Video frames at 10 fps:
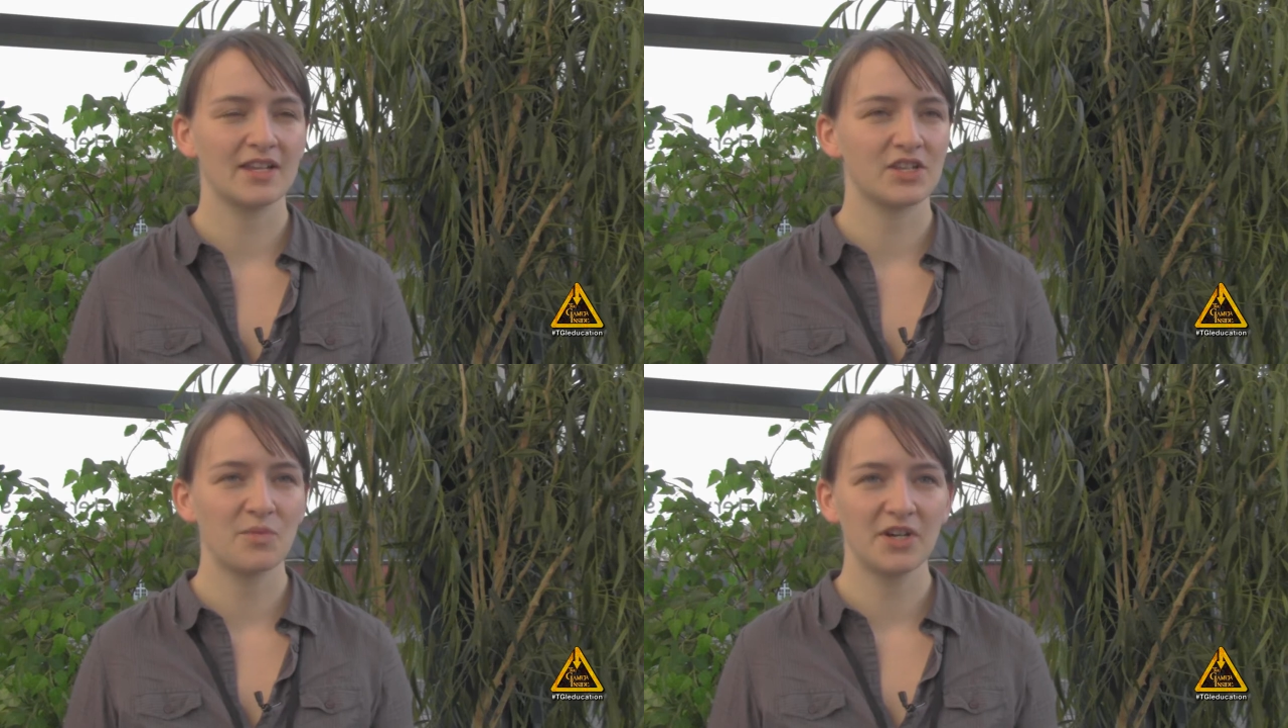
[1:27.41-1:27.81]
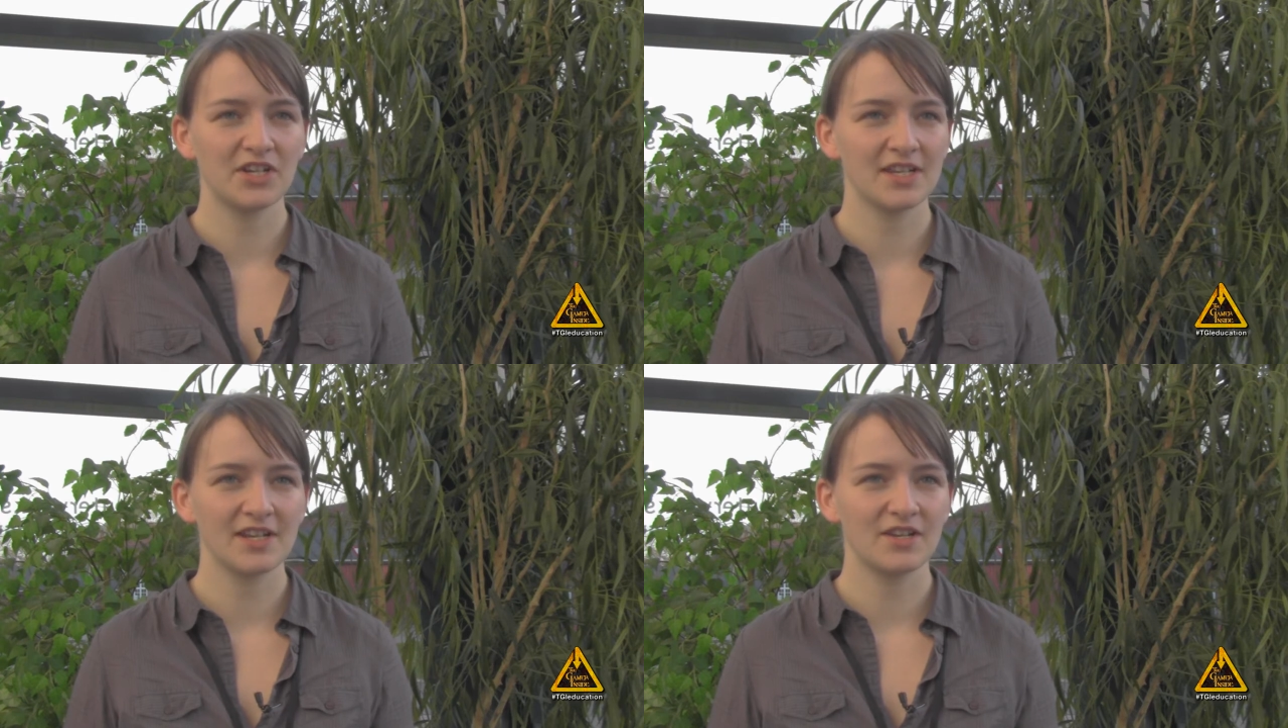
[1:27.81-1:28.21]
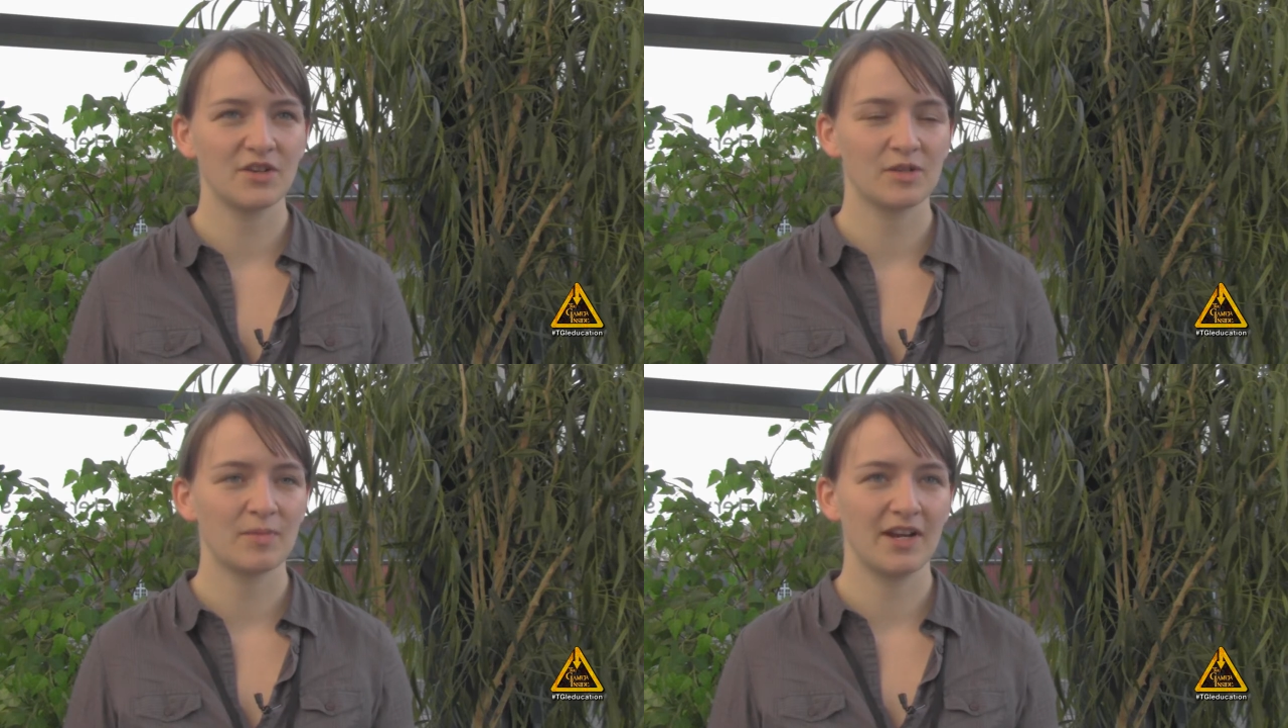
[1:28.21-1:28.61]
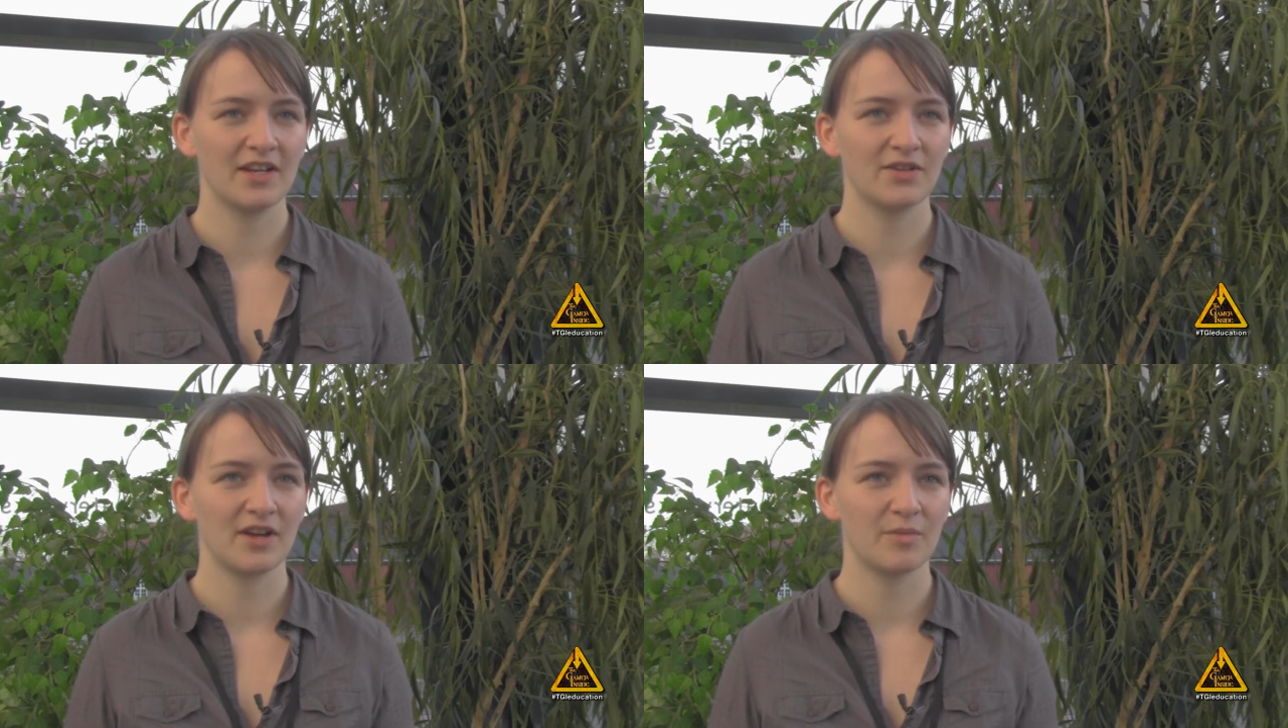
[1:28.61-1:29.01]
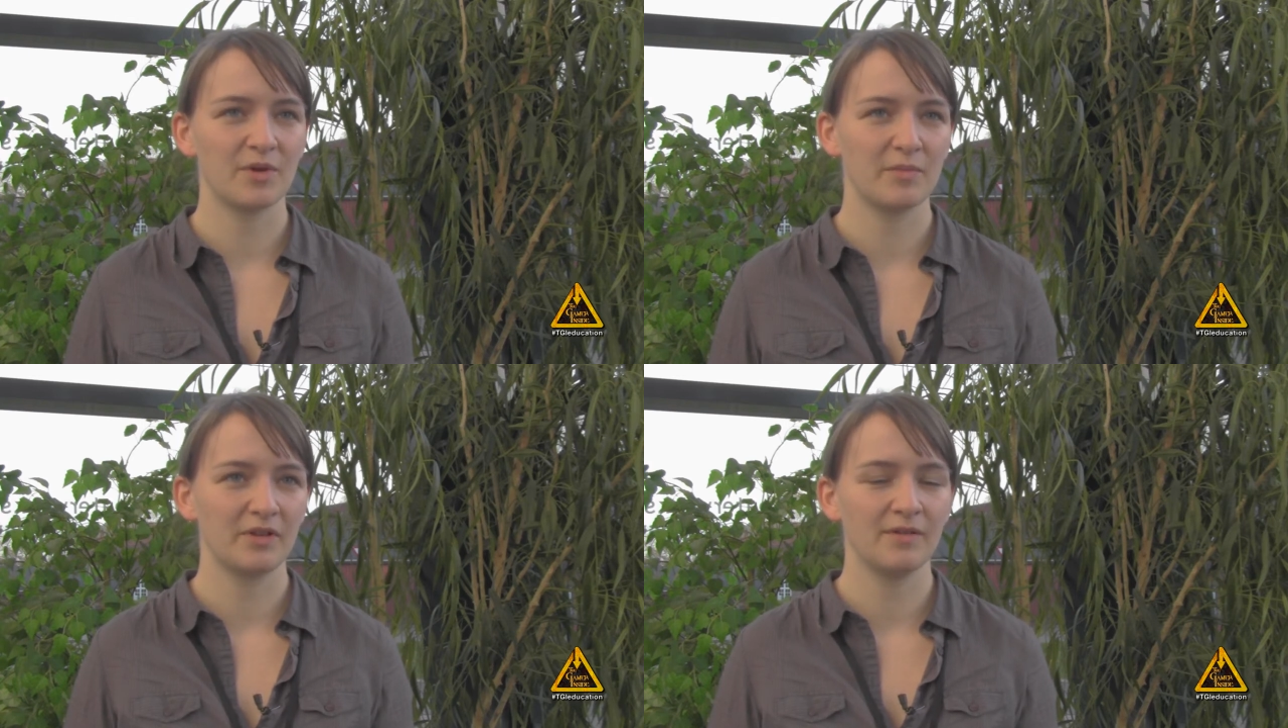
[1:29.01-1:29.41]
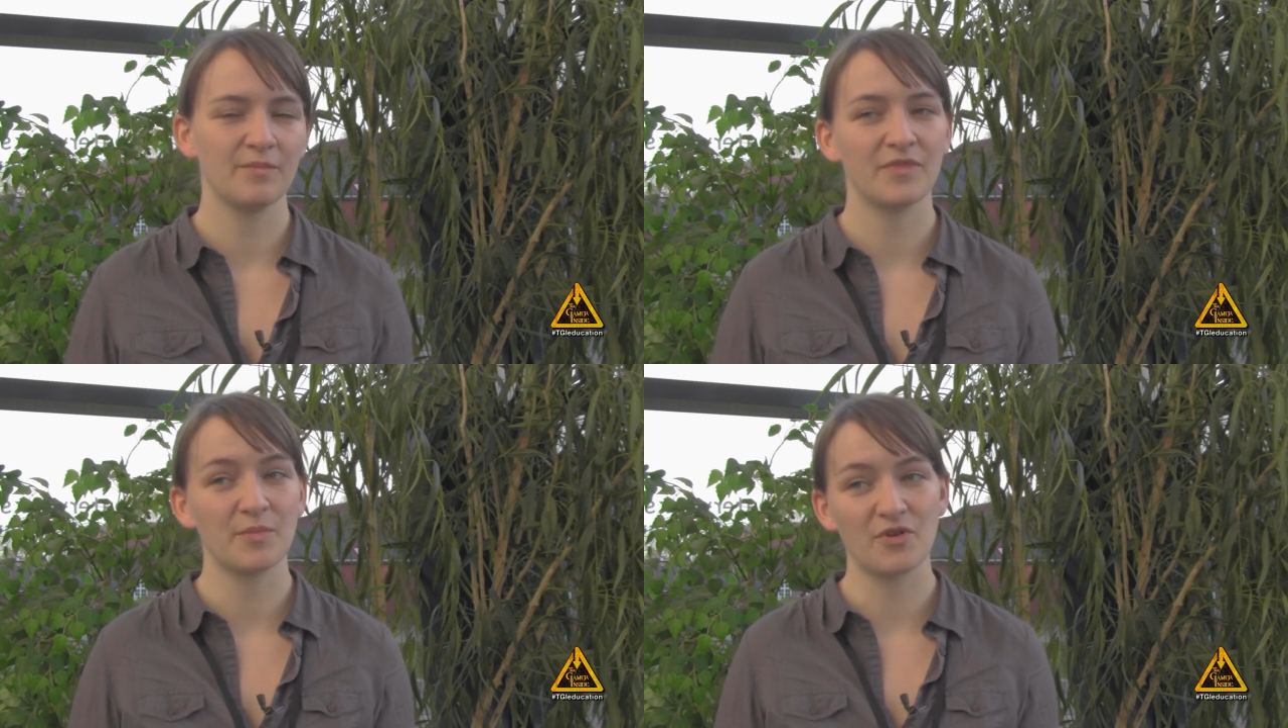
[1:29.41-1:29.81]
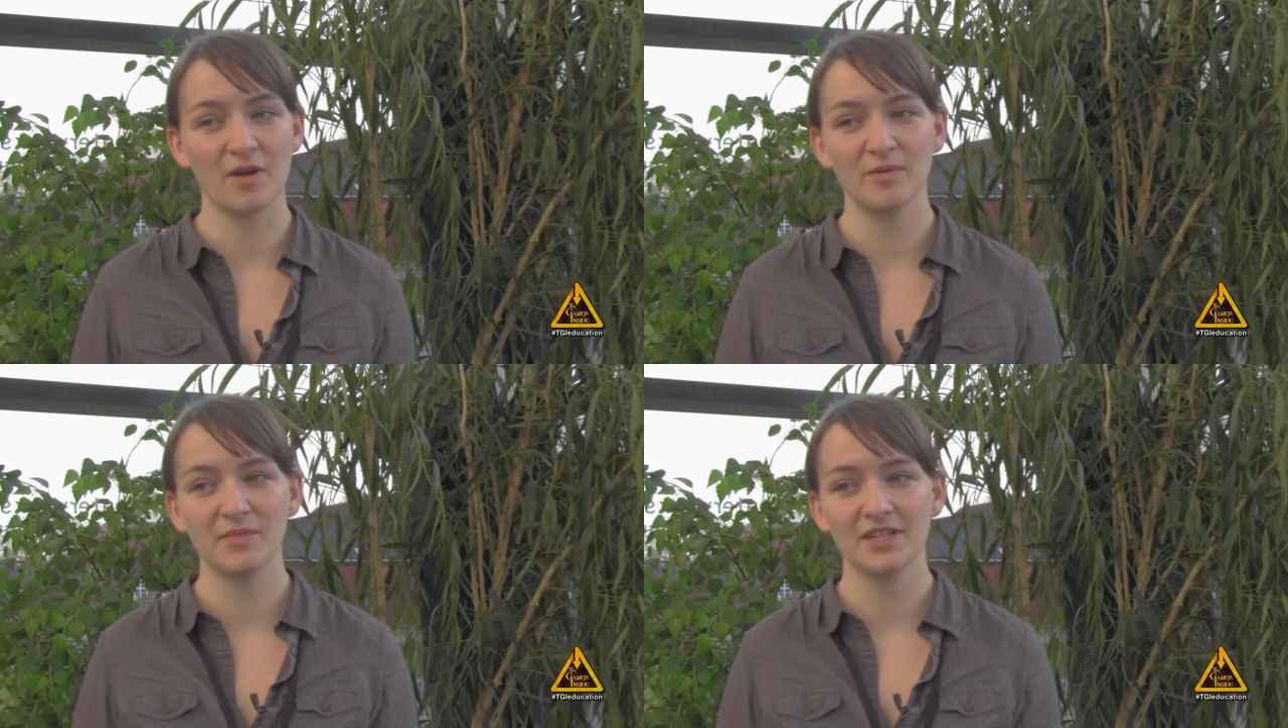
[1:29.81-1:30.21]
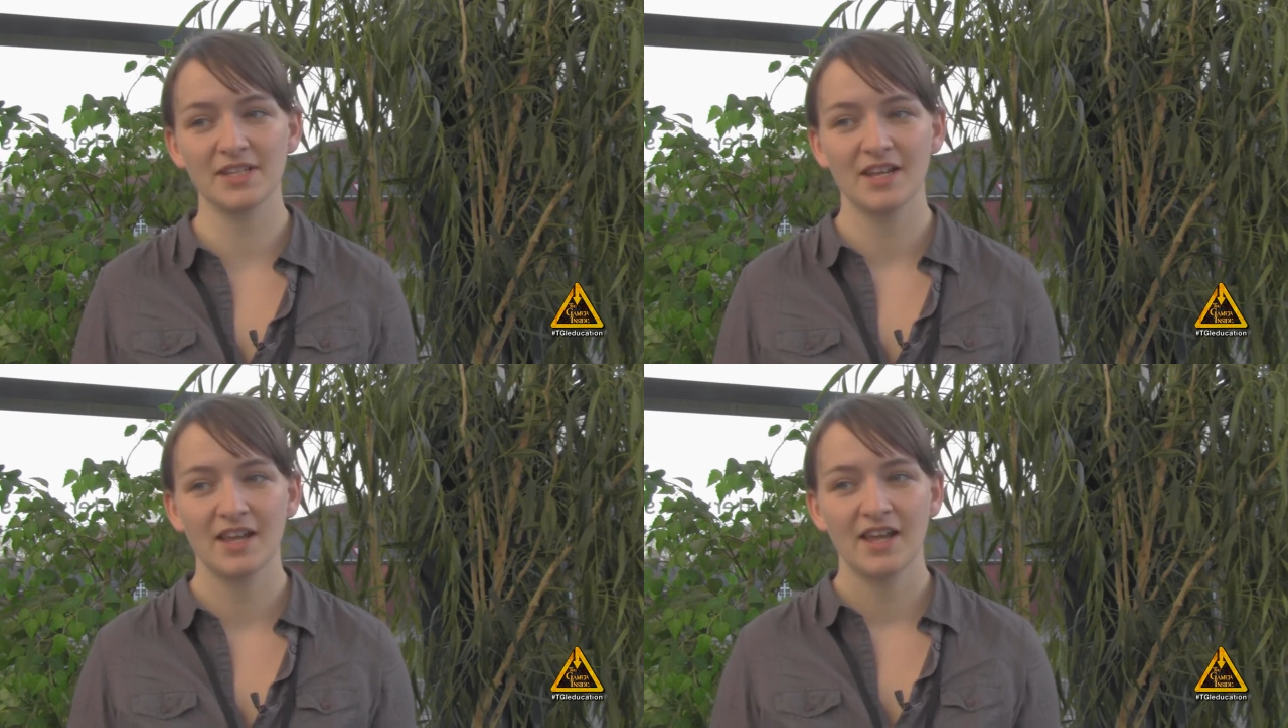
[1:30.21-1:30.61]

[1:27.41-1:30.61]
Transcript: it so much easier to explain it to other people. The problem is